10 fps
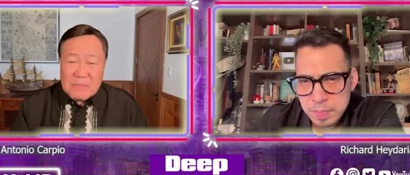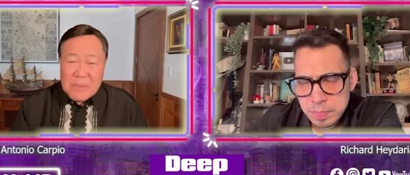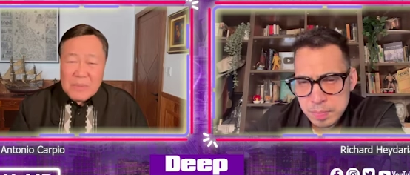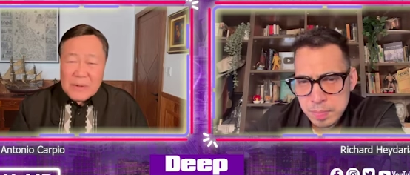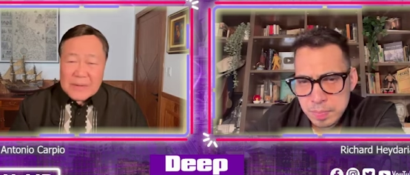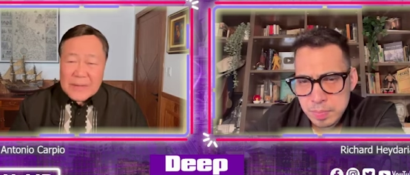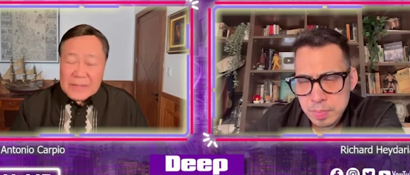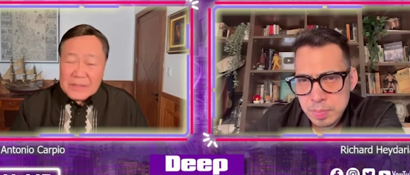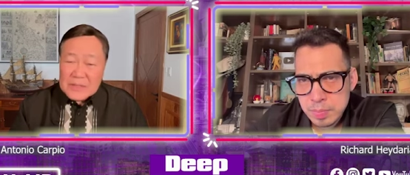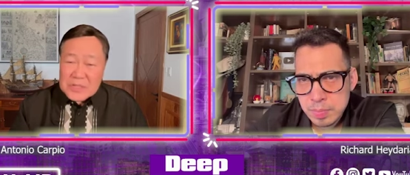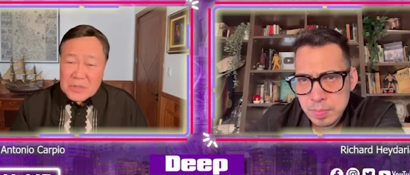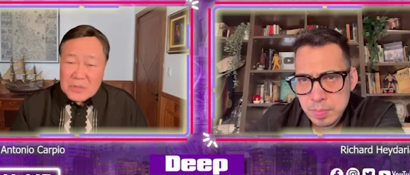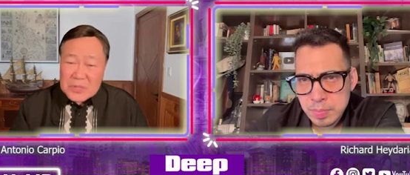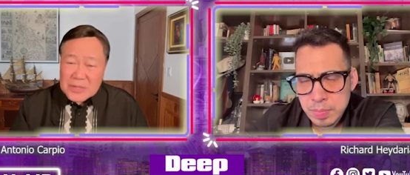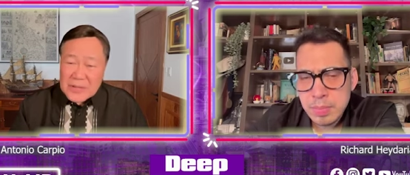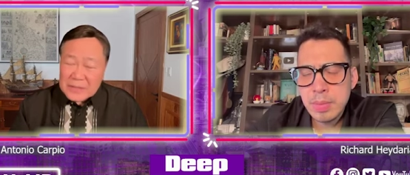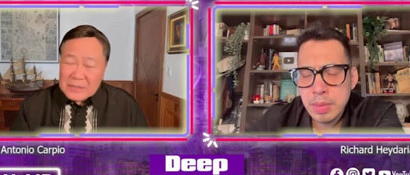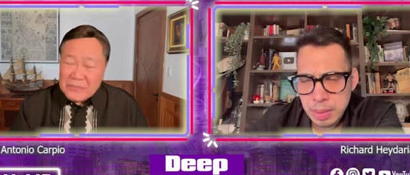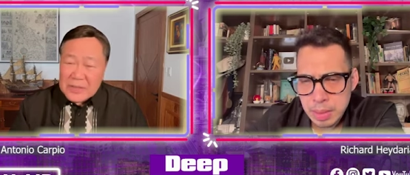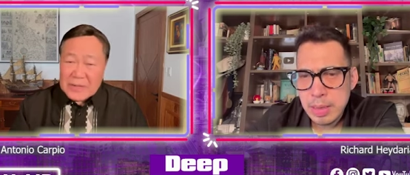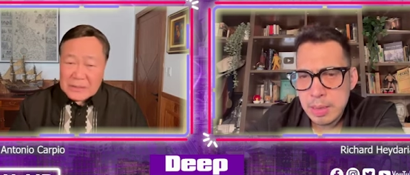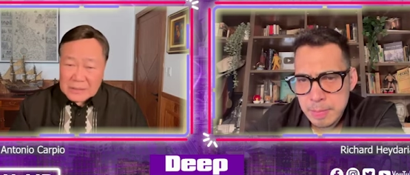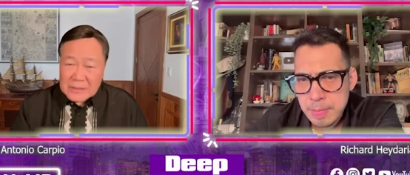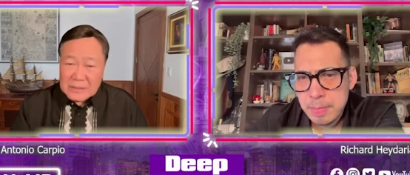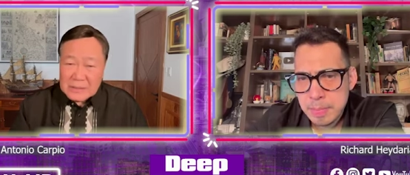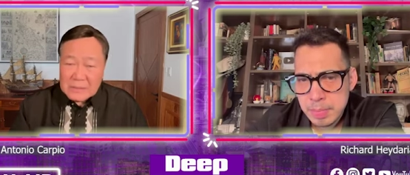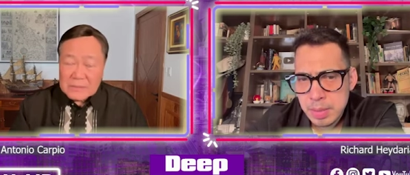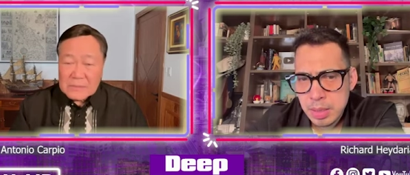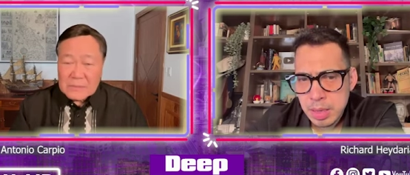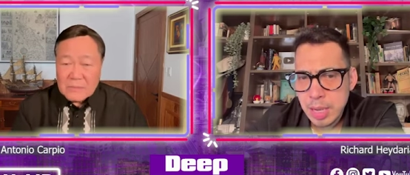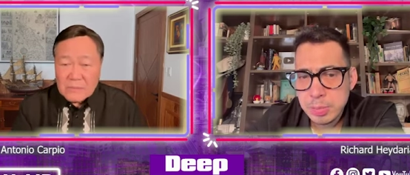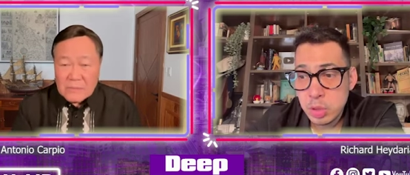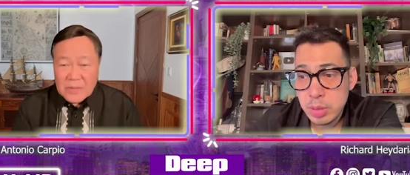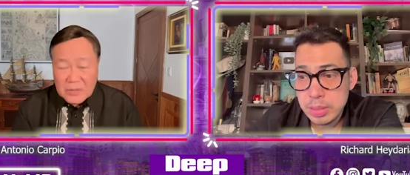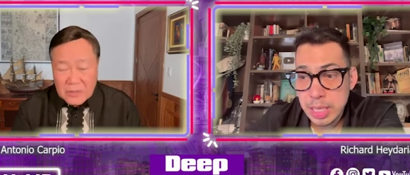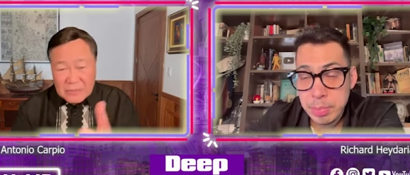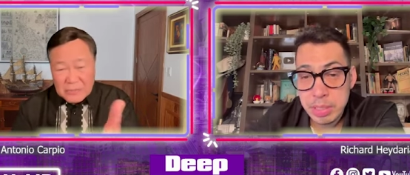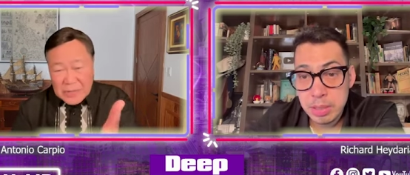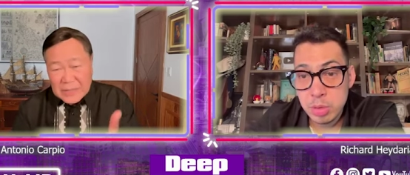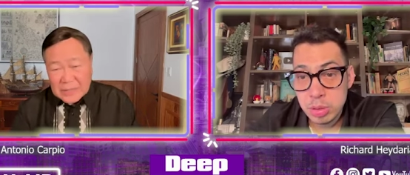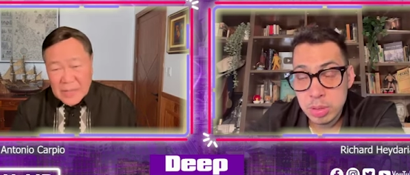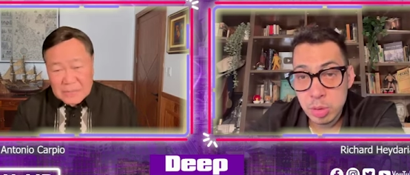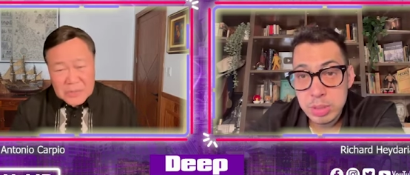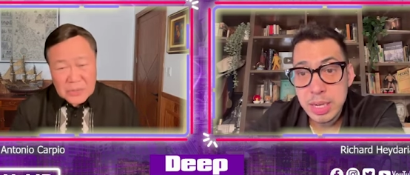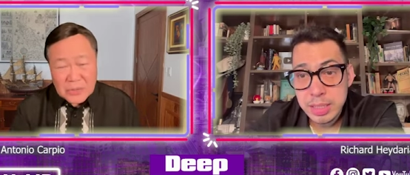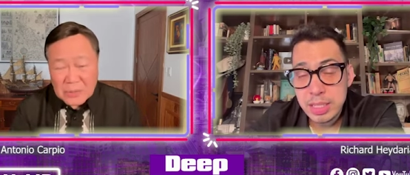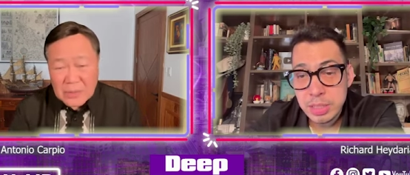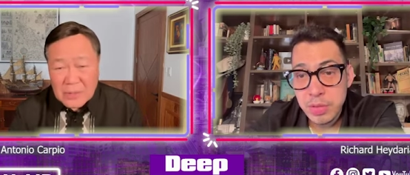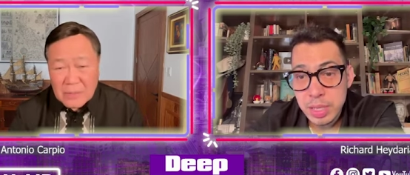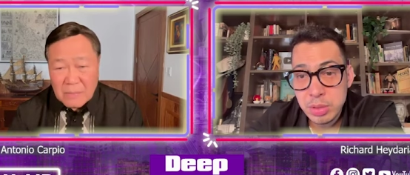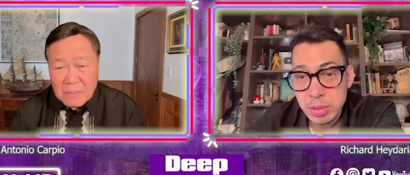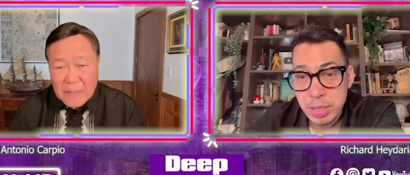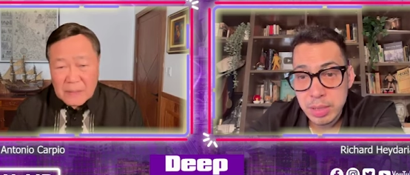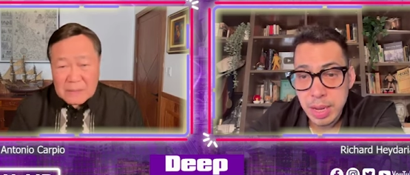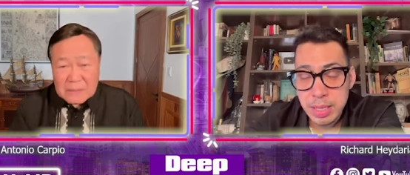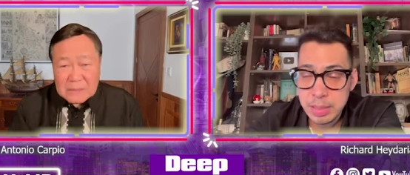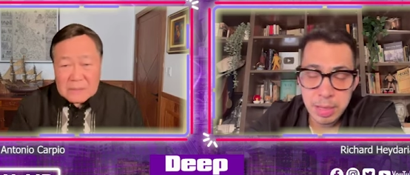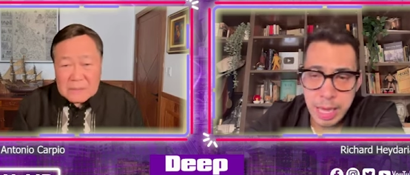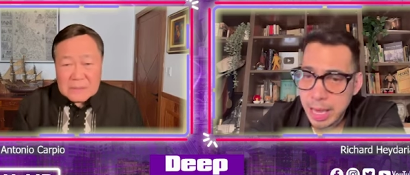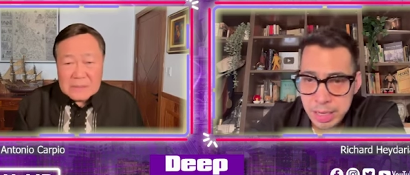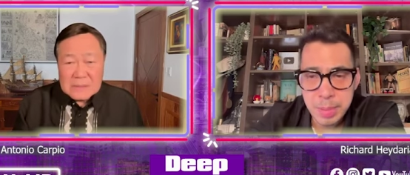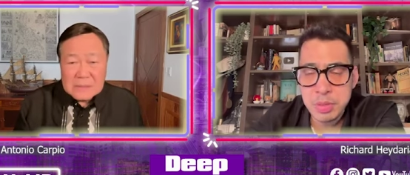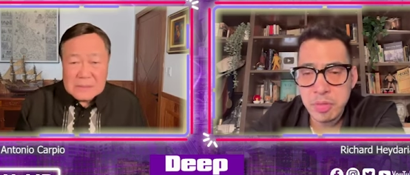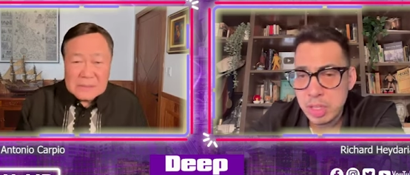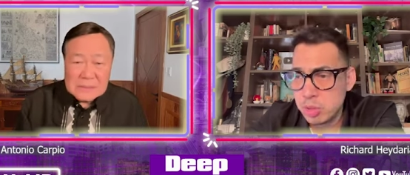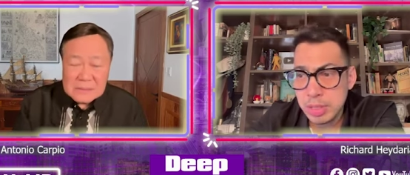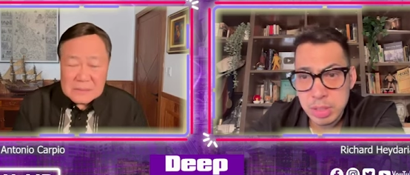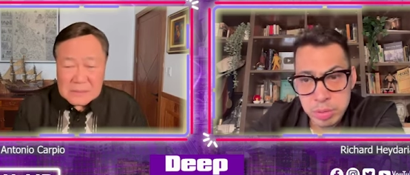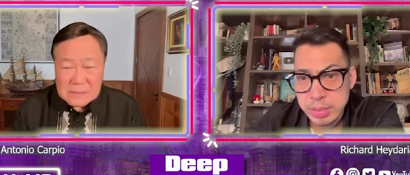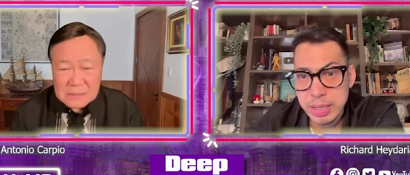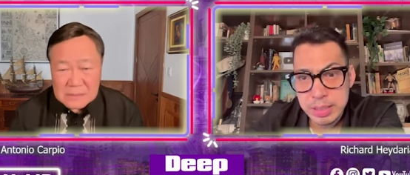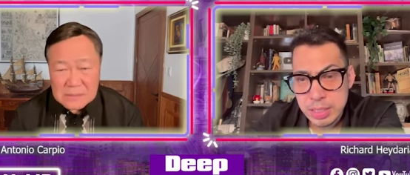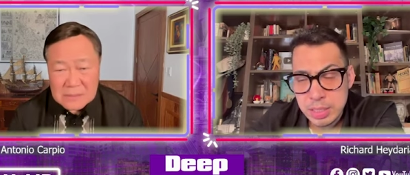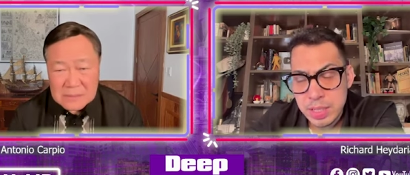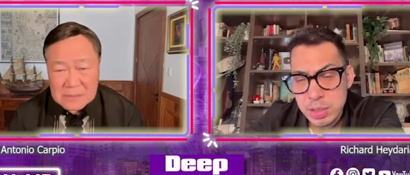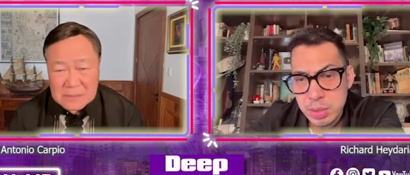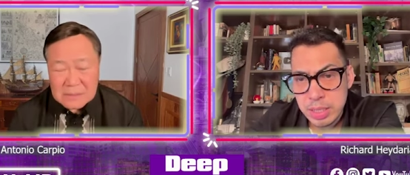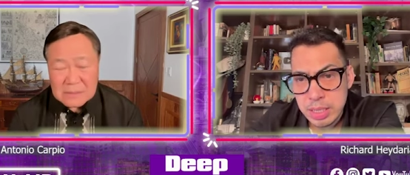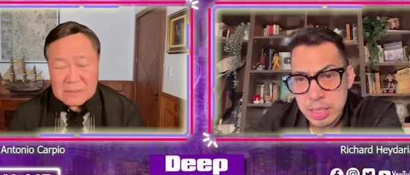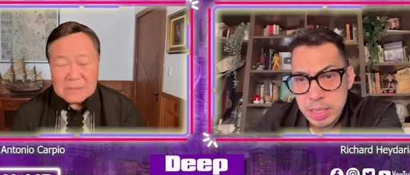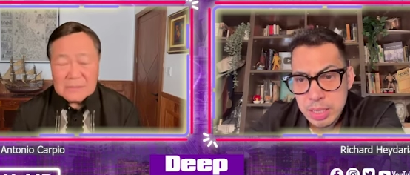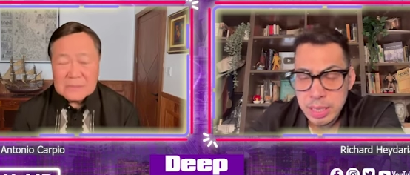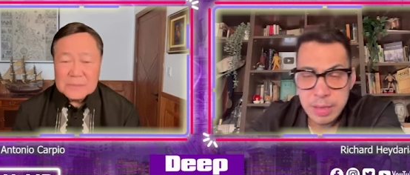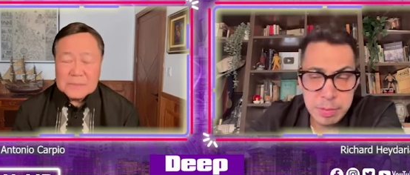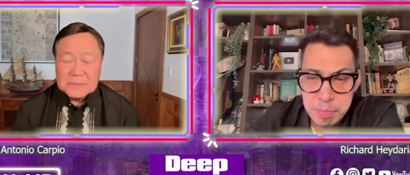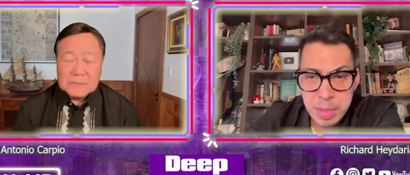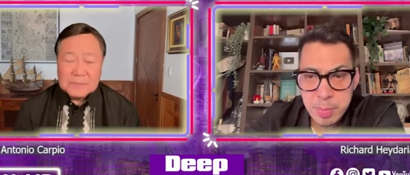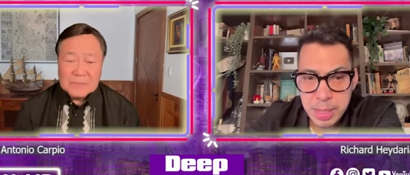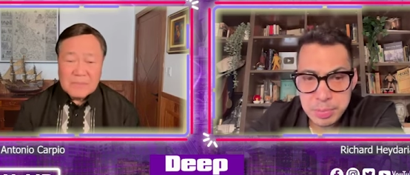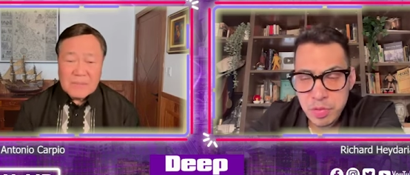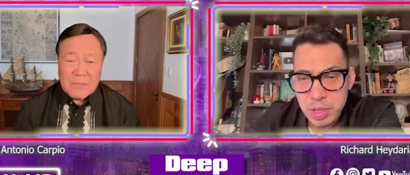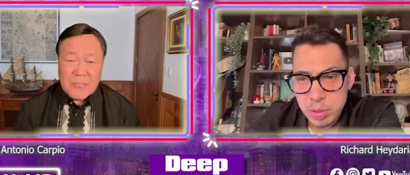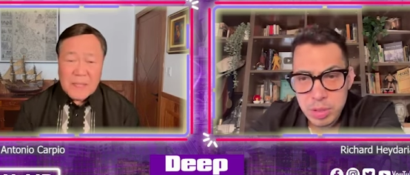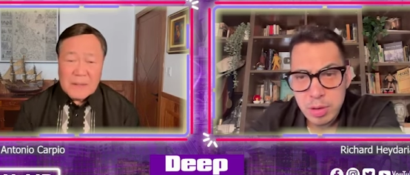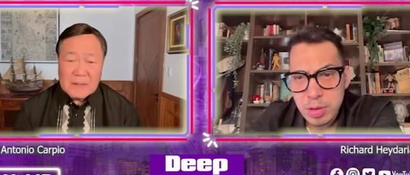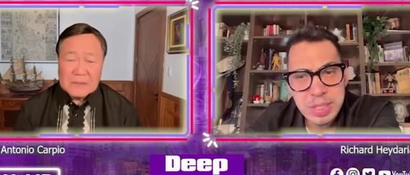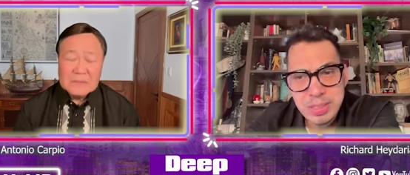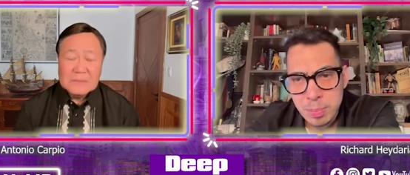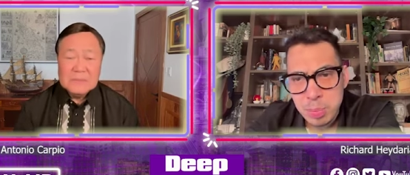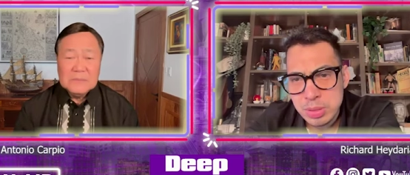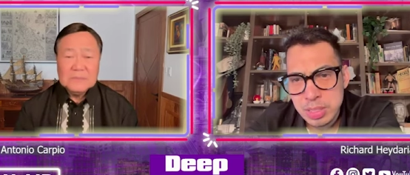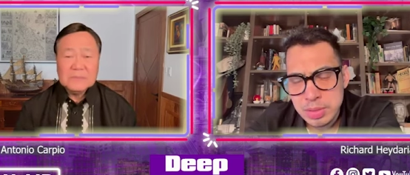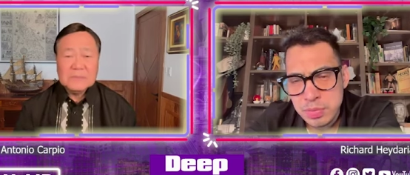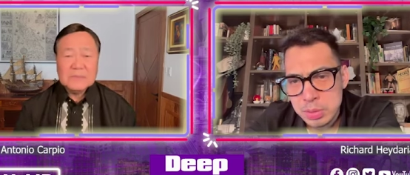Speaker 1: people are getting disillusioned. I can feel it. Absolutely. I mean, it, du- sure.
Speaker 2: Duterte's victory, right? Uh, Erap's victory, Duterte's victory, even BBM's victory, all of these are protest